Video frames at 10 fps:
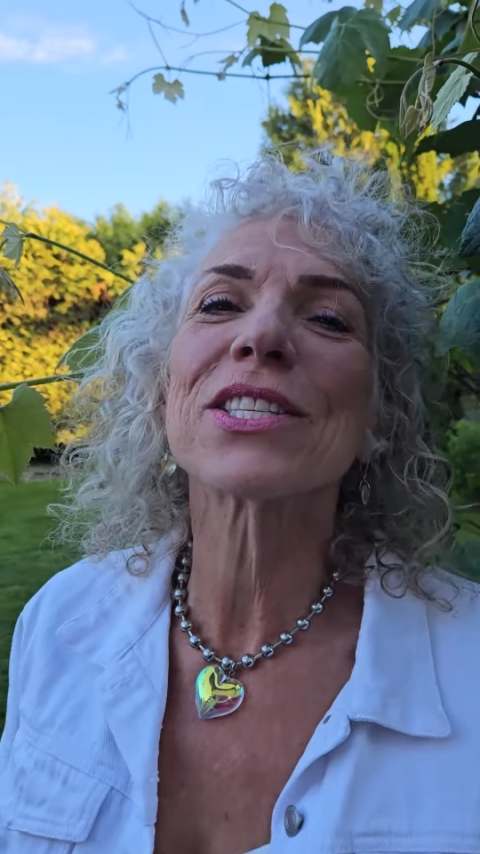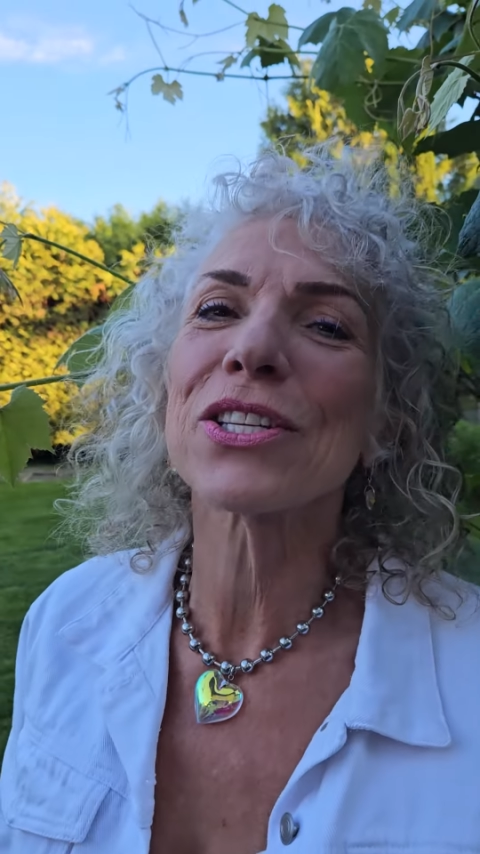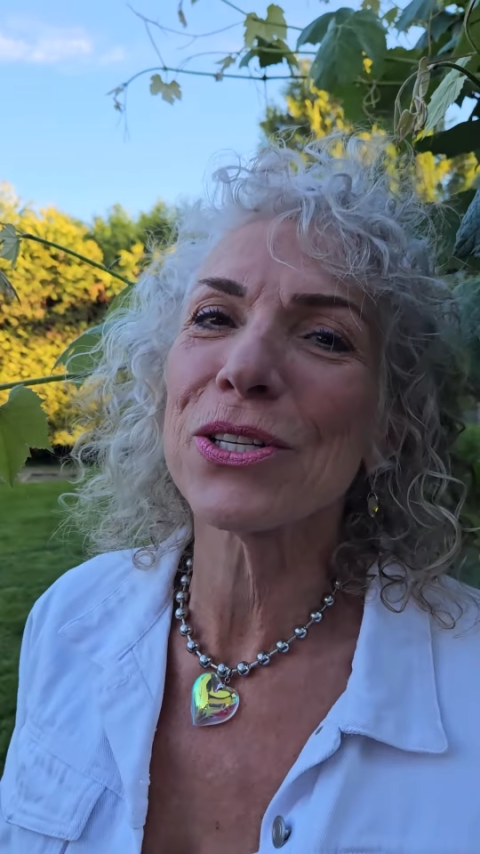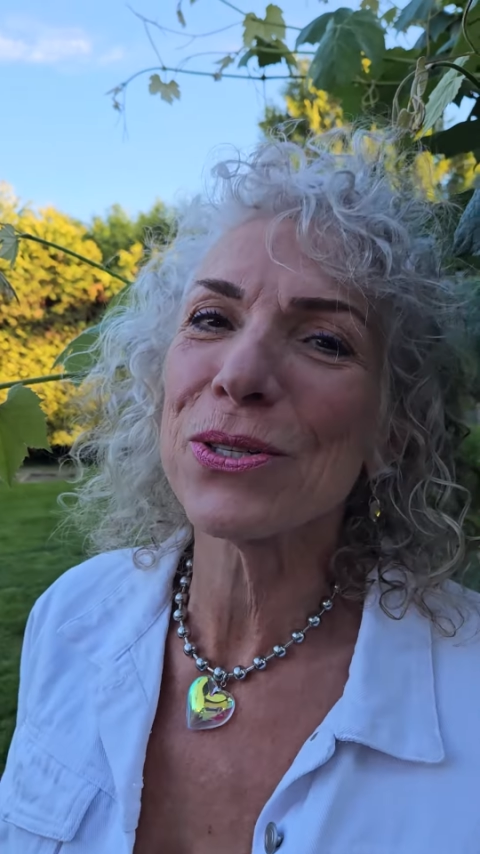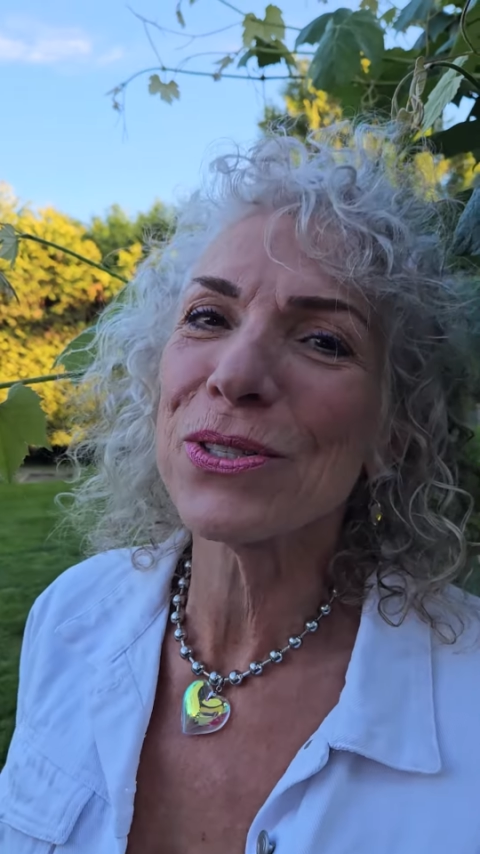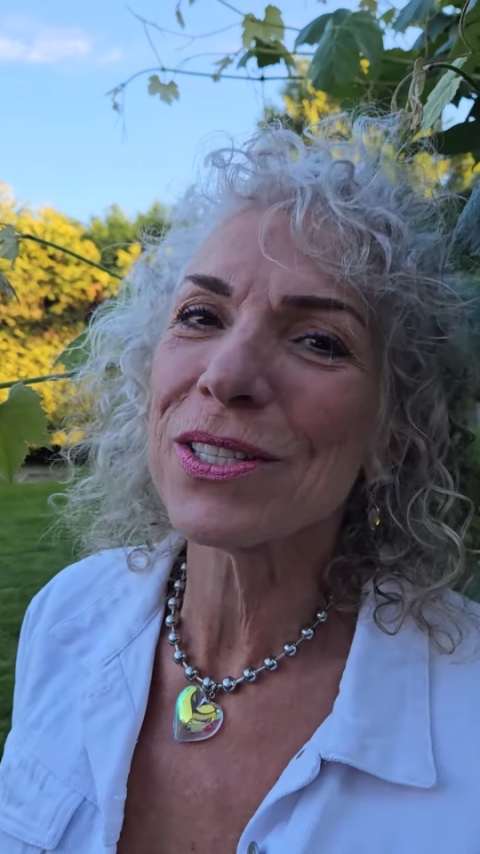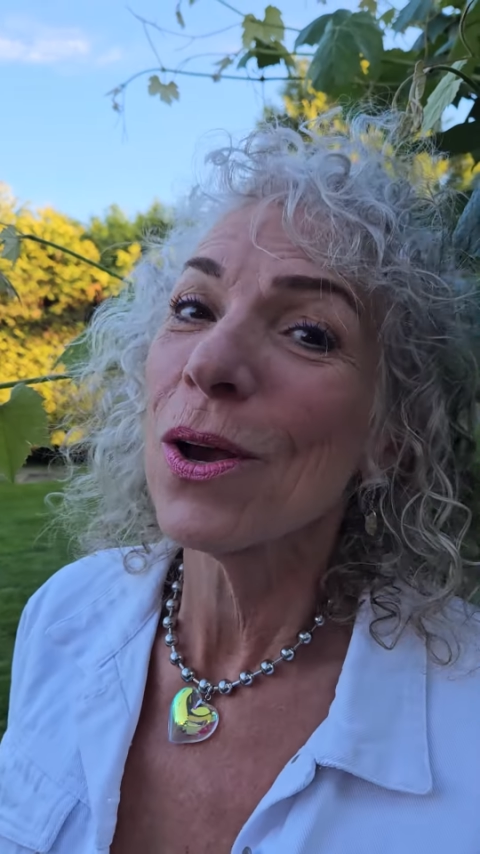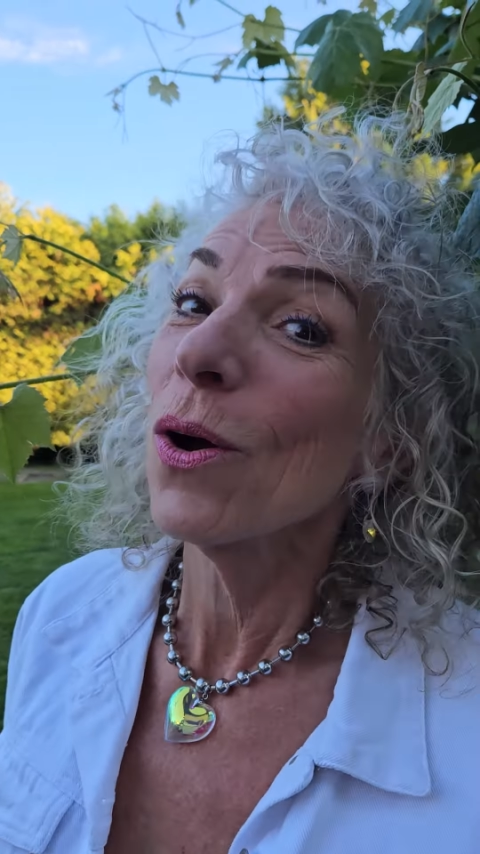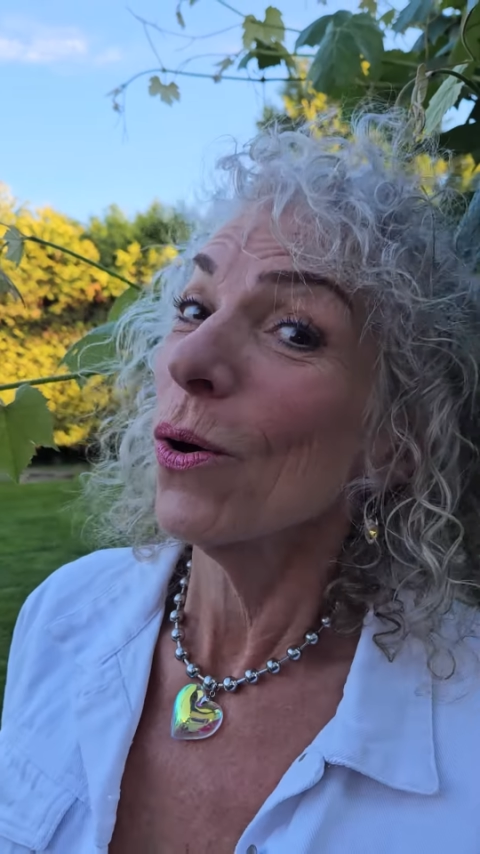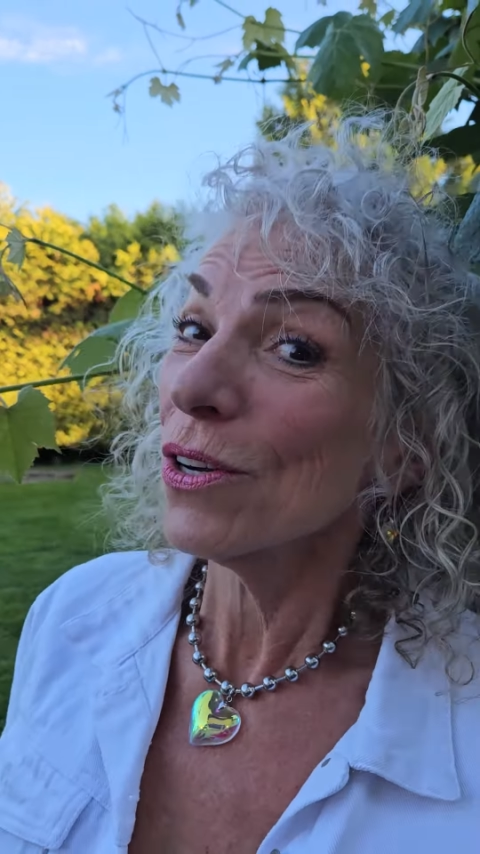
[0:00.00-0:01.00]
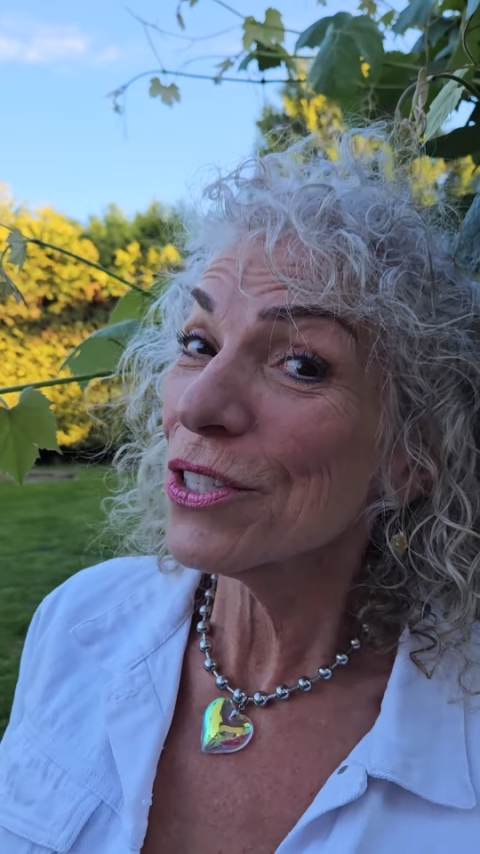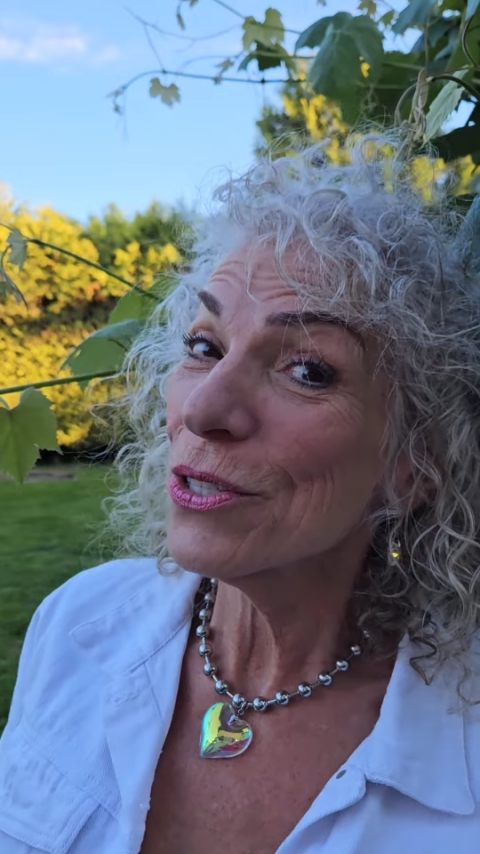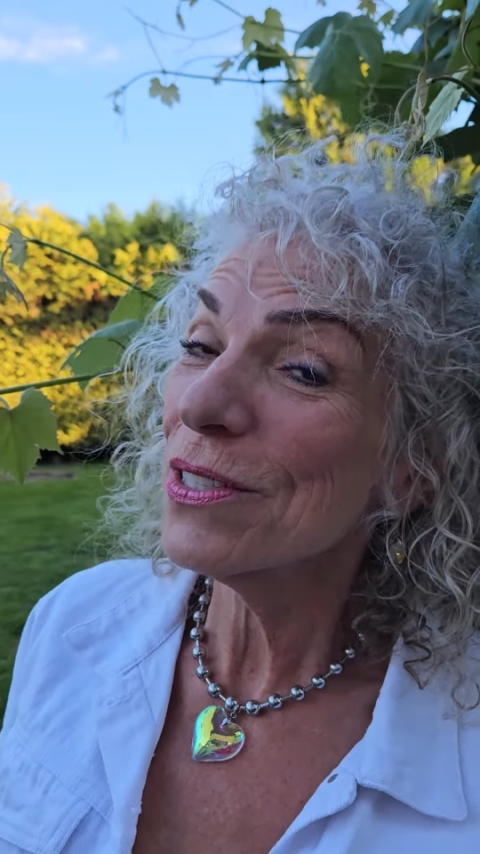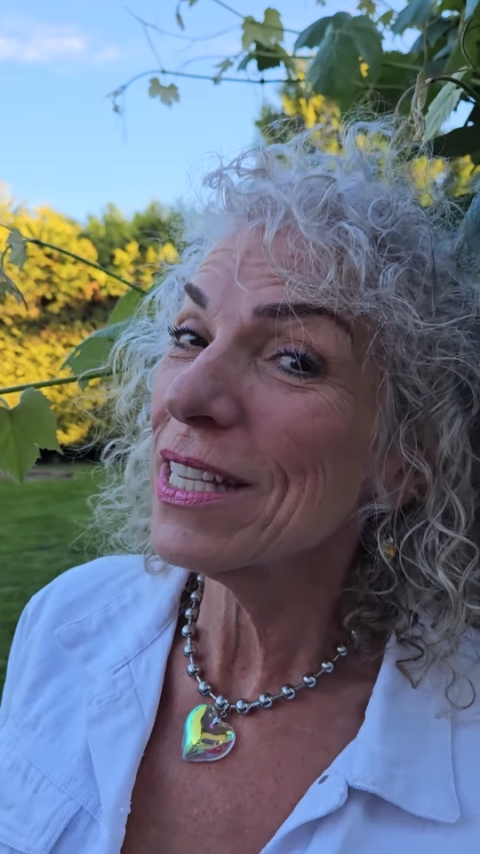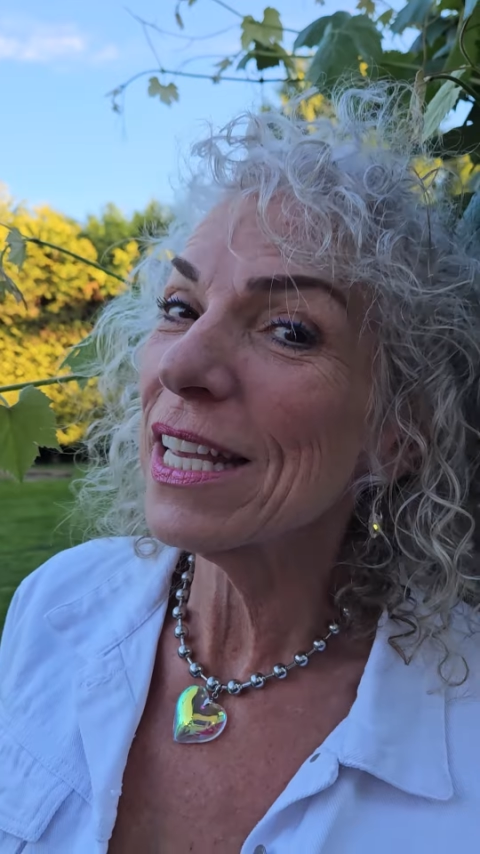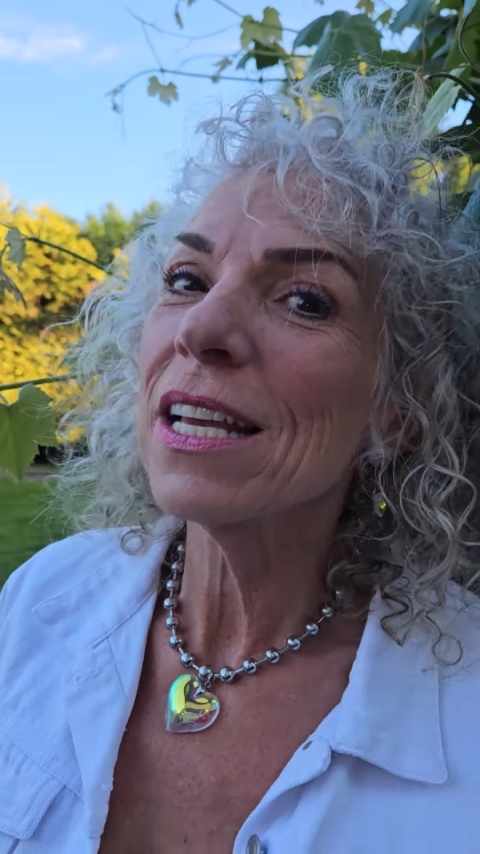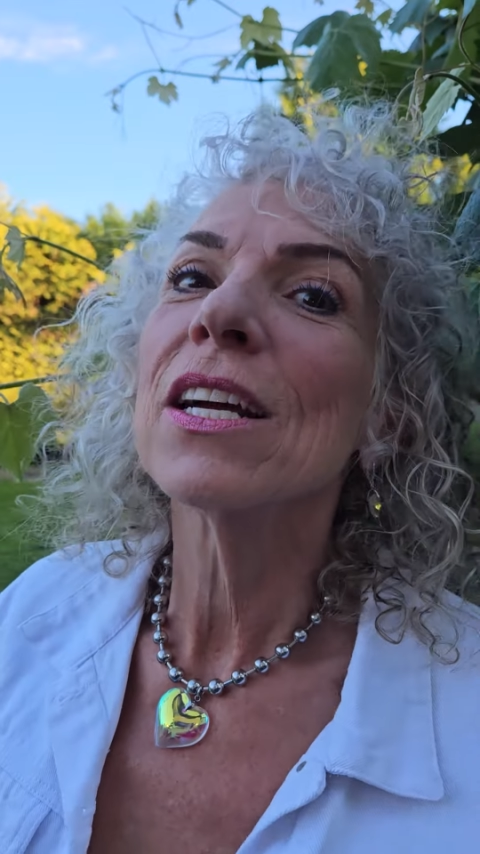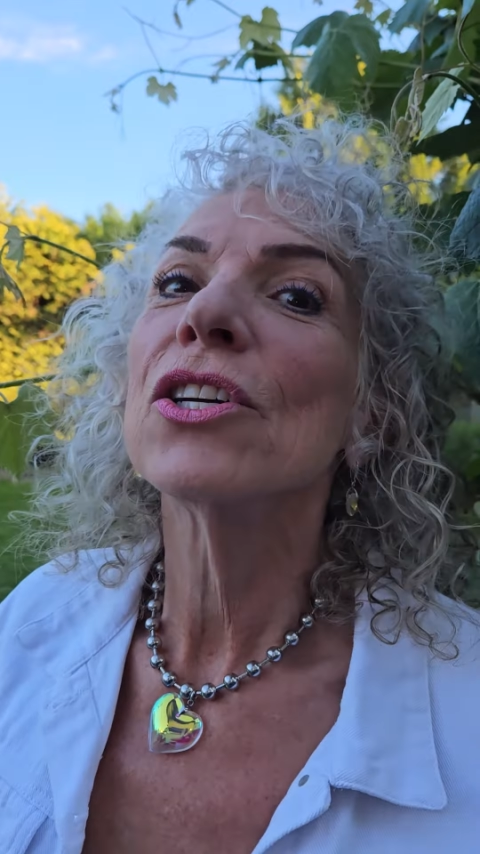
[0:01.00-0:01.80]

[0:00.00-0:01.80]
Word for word: Suze, or Susie.